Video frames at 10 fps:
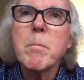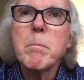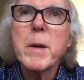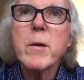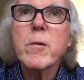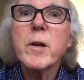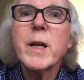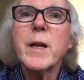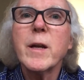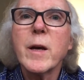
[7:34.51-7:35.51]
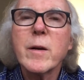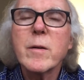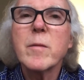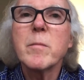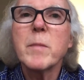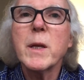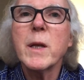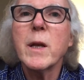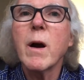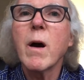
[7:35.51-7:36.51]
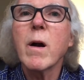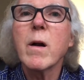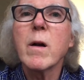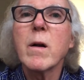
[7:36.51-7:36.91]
Beery, B-E-R-E-R-Y,